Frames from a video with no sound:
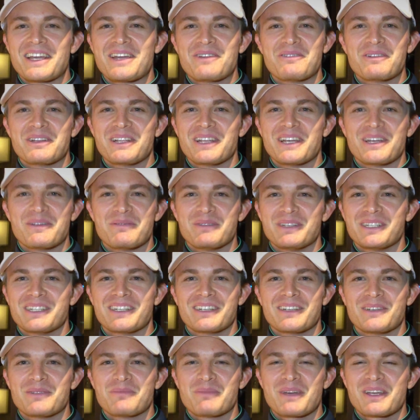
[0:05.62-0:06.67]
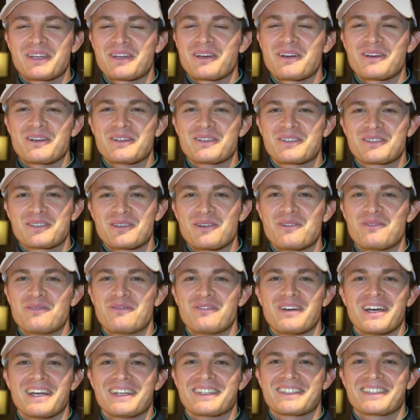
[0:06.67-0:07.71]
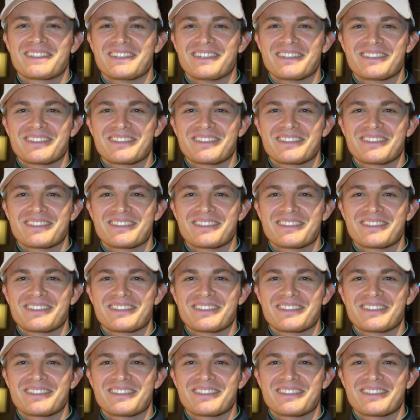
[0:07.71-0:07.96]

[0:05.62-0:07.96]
day, really. I mean, my car is so fast.